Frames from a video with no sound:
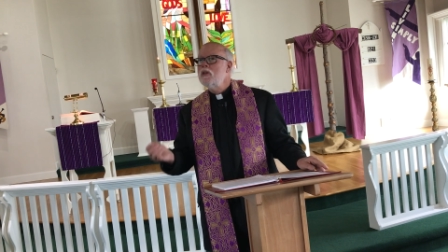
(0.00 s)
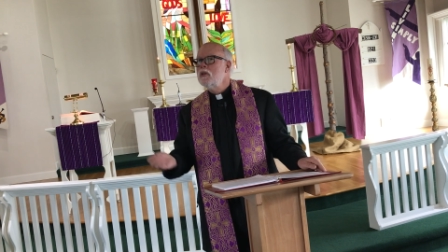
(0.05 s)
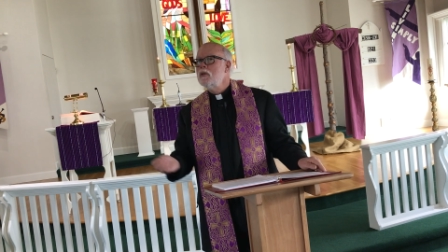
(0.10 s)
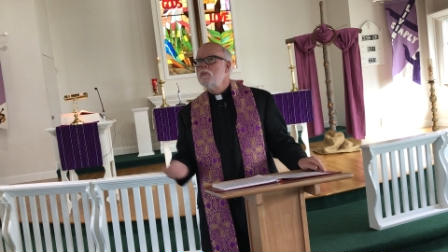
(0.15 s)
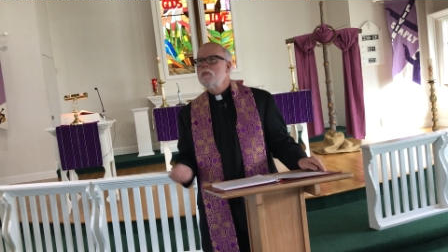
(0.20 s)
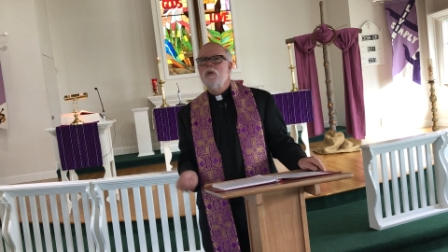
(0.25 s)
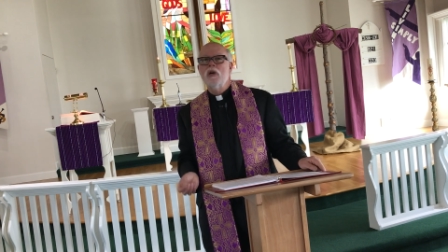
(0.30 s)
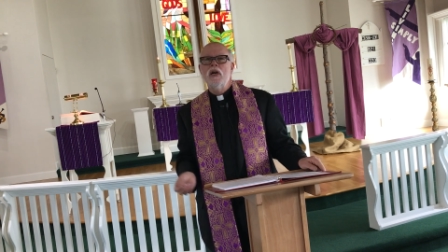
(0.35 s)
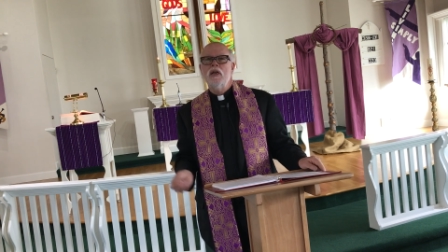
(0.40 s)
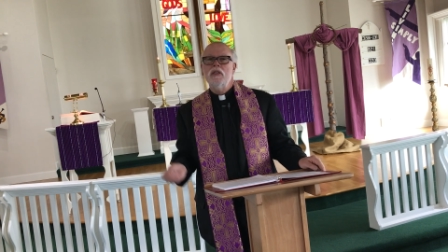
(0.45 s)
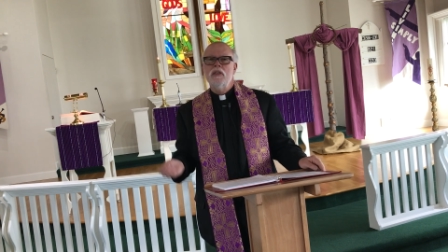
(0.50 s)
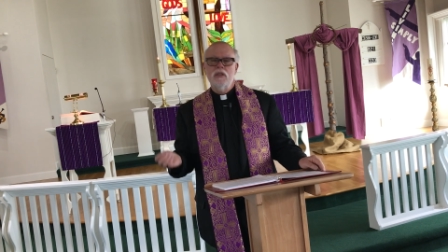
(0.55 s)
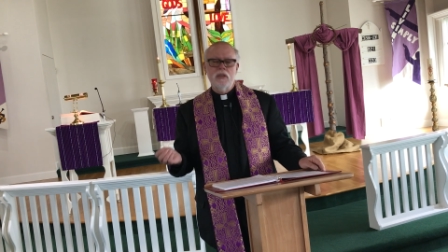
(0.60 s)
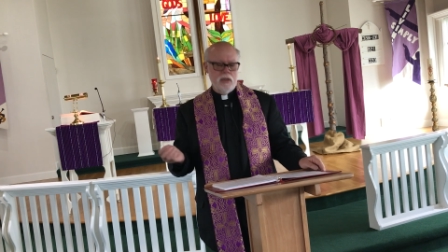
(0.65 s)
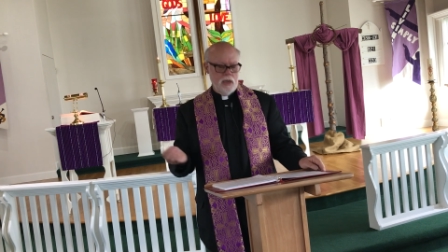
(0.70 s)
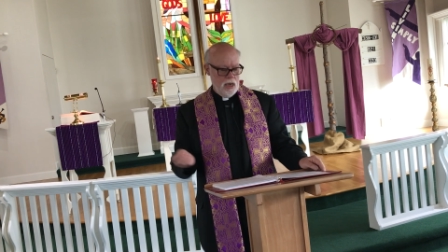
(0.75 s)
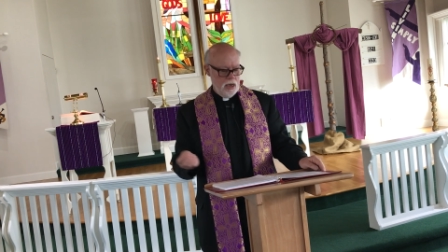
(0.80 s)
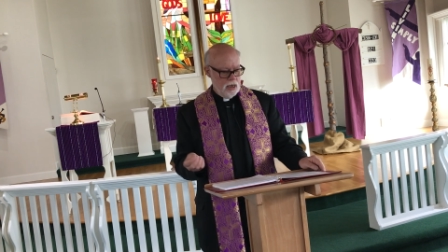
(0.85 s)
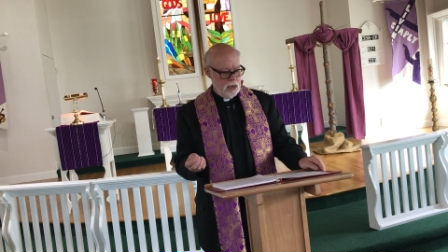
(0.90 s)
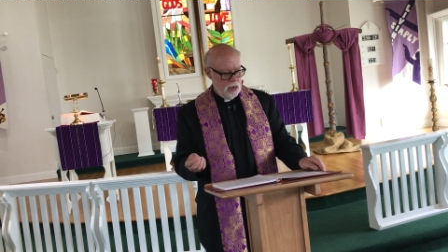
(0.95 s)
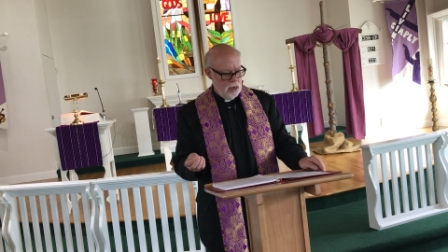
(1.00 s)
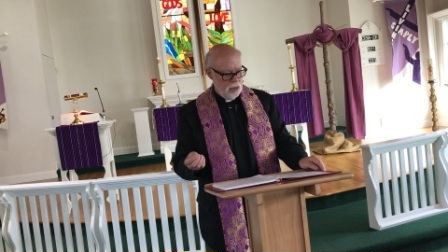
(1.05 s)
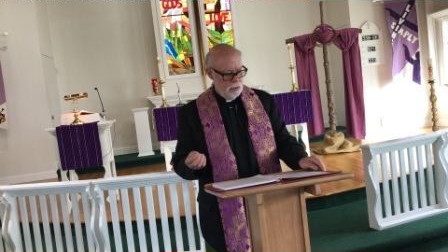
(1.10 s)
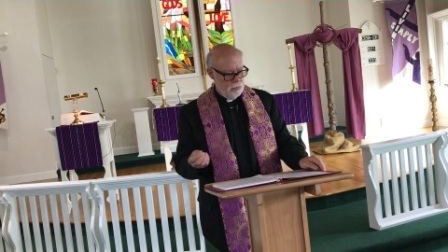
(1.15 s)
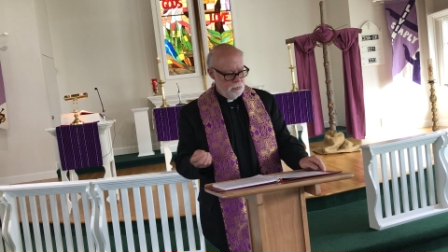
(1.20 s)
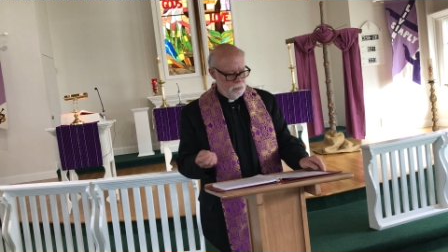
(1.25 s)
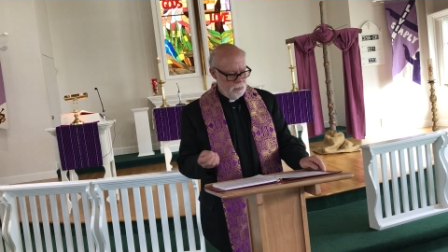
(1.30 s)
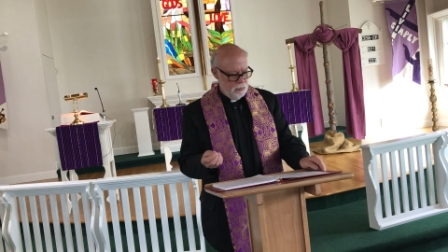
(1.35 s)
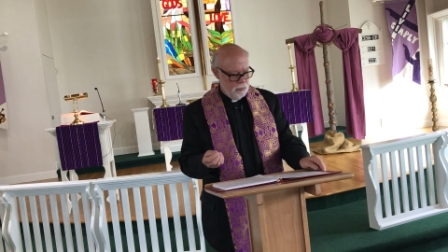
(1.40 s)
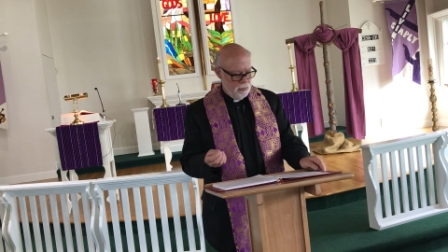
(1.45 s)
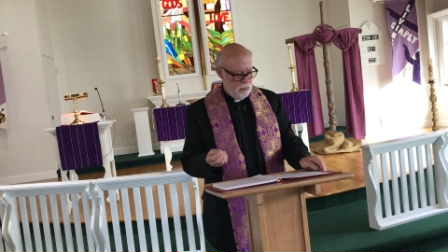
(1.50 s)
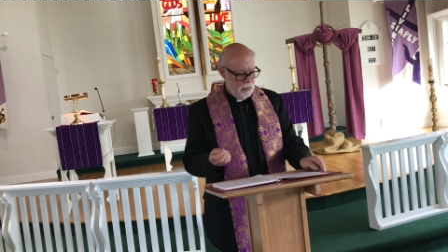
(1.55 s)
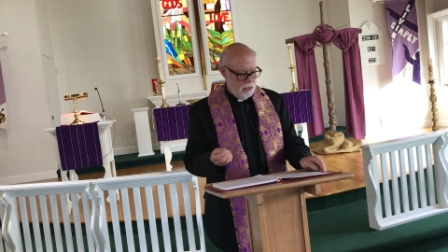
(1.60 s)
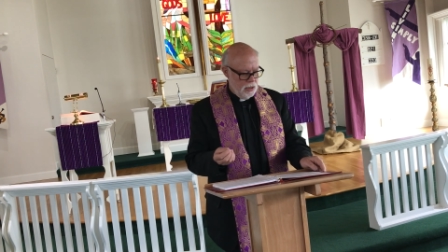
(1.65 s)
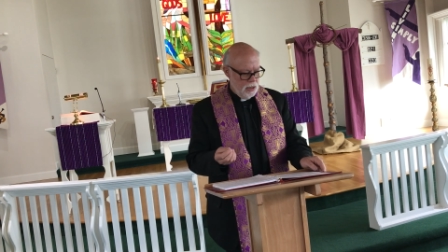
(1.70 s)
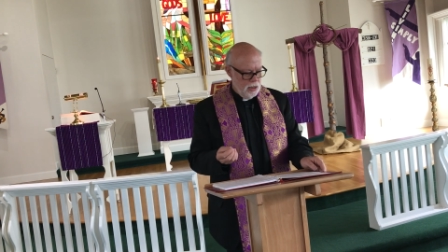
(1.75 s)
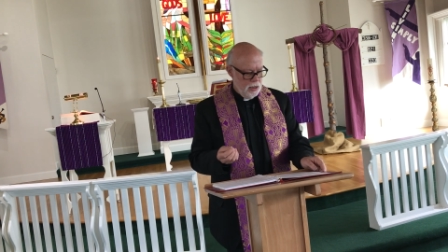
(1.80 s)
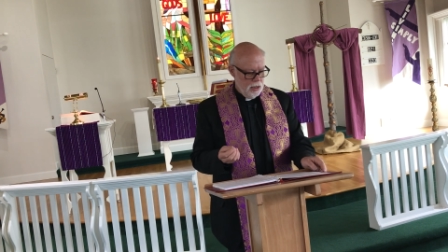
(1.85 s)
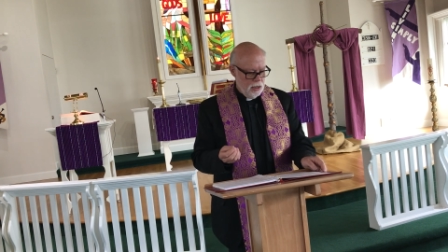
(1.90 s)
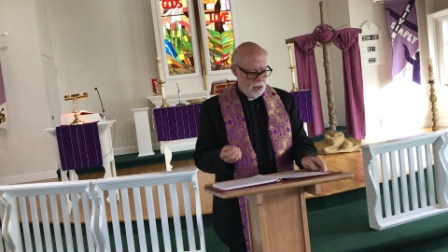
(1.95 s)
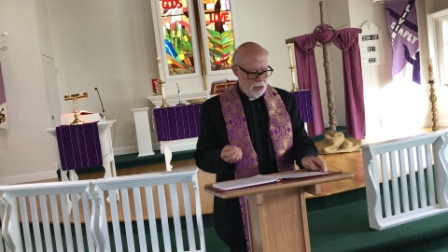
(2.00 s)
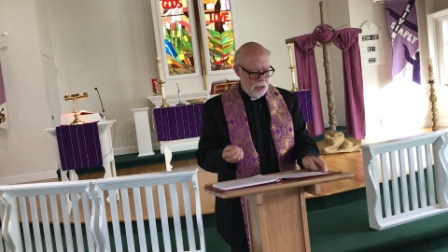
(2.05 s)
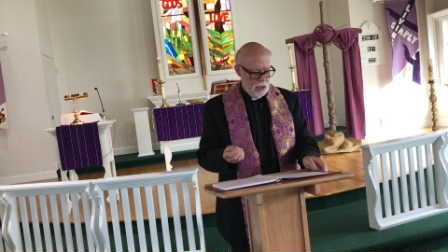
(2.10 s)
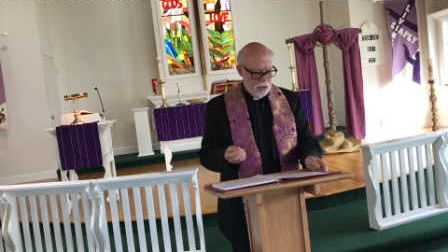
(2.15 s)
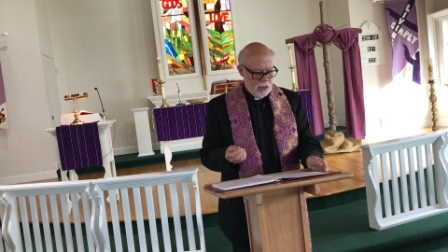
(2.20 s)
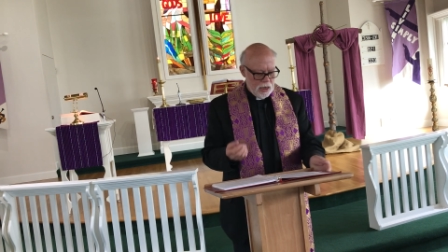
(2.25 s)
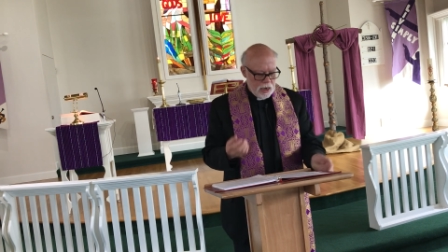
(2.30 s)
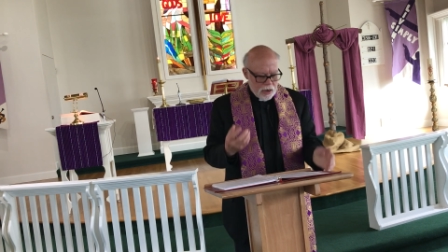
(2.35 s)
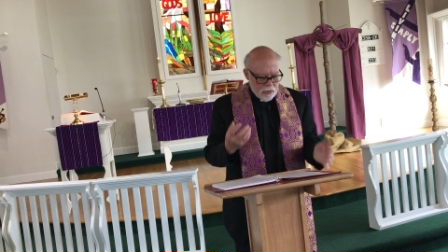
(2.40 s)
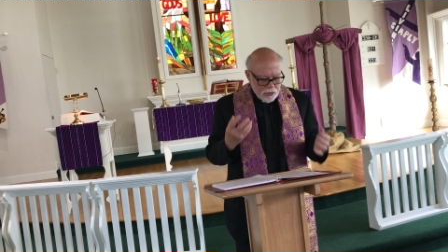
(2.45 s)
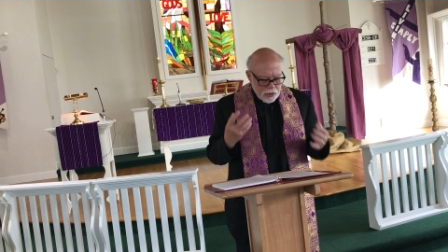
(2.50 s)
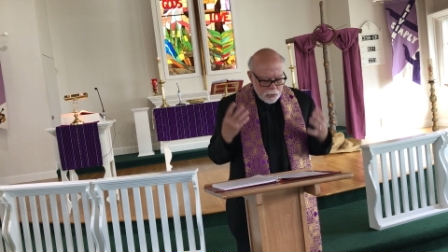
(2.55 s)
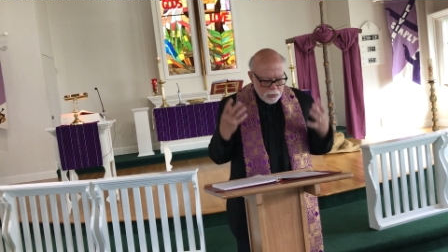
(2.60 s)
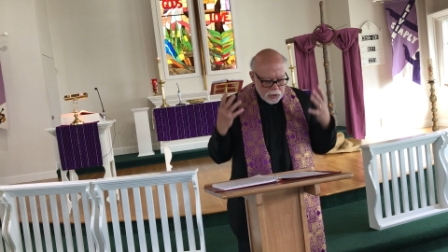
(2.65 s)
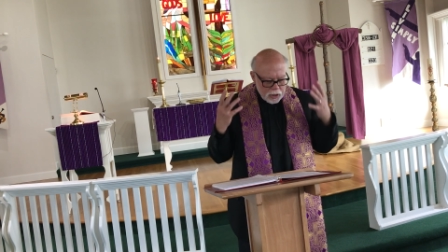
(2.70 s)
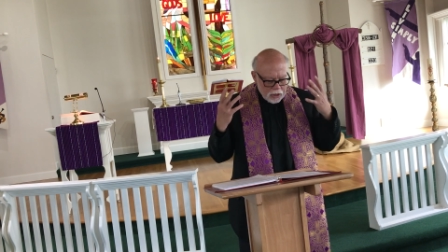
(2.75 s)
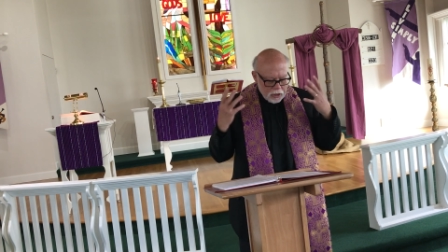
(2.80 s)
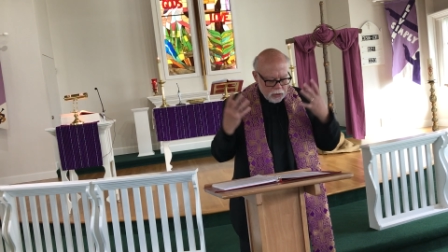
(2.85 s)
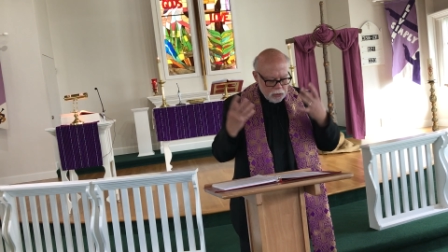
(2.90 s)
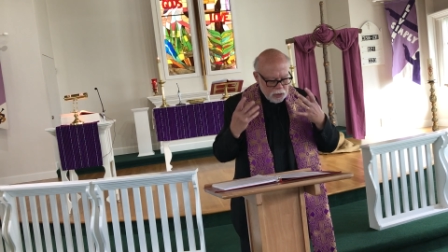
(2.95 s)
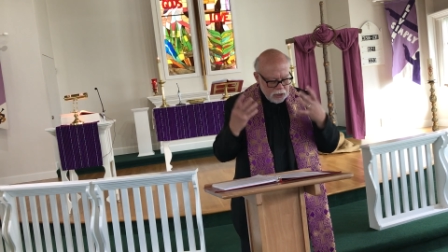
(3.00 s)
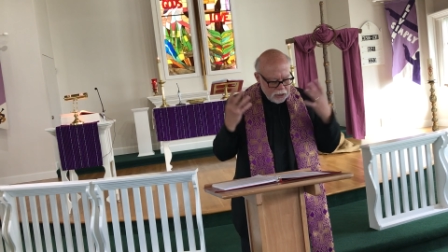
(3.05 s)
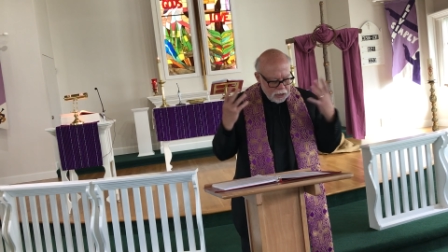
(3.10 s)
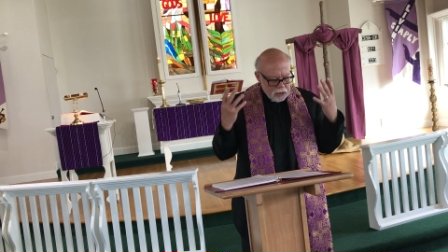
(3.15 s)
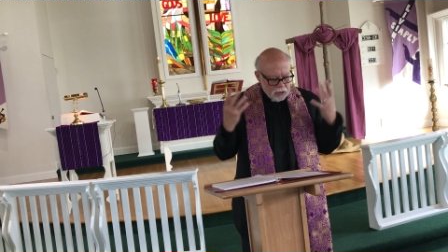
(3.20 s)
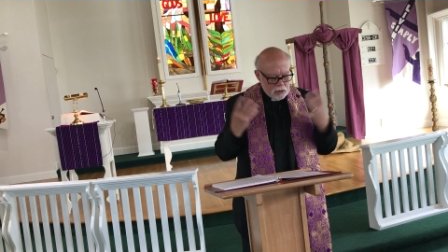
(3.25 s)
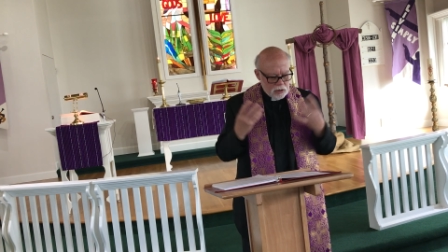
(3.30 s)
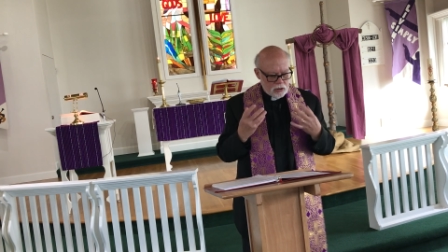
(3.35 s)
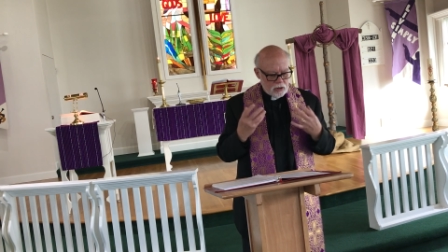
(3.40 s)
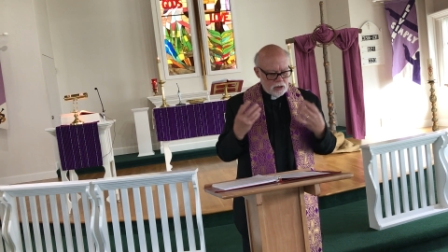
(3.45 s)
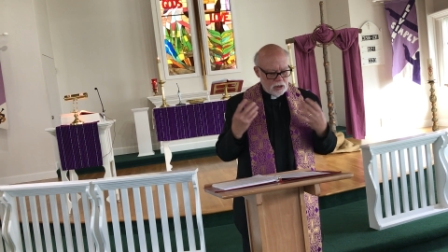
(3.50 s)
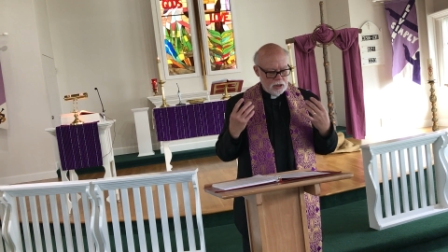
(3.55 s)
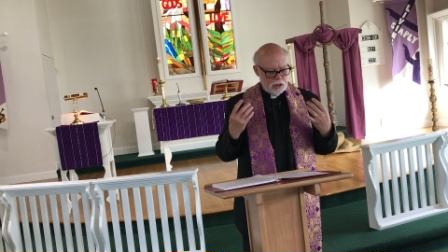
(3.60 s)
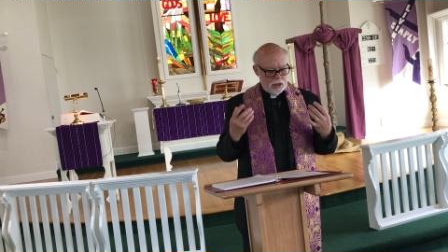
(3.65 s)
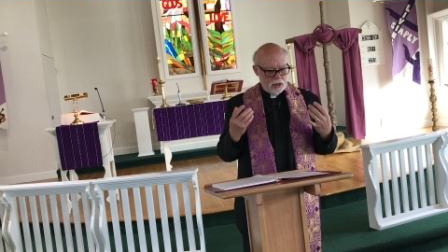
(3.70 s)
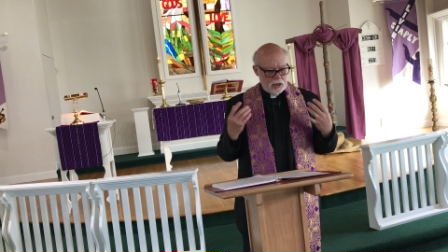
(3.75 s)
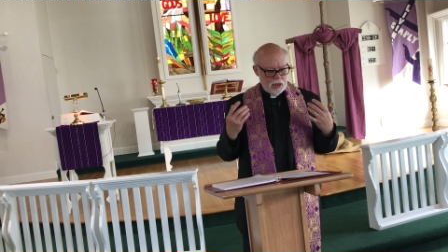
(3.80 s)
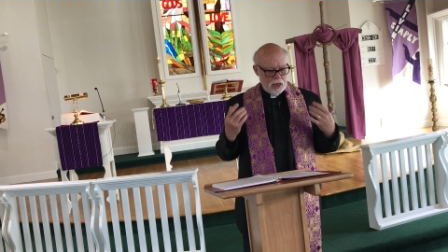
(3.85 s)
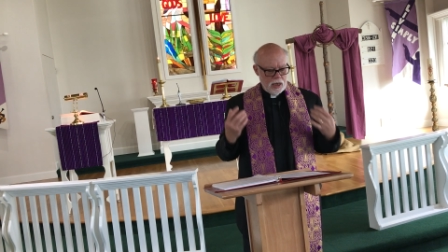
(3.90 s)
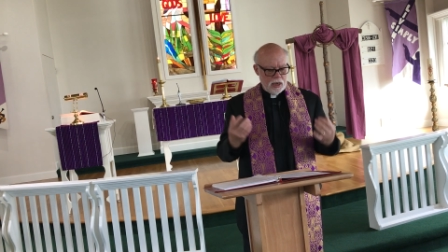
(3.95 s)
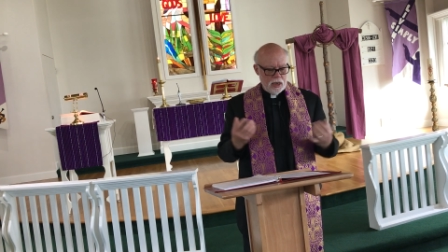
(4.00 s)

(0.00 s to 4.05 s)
and the bride say, Come. Let everyone who hears say,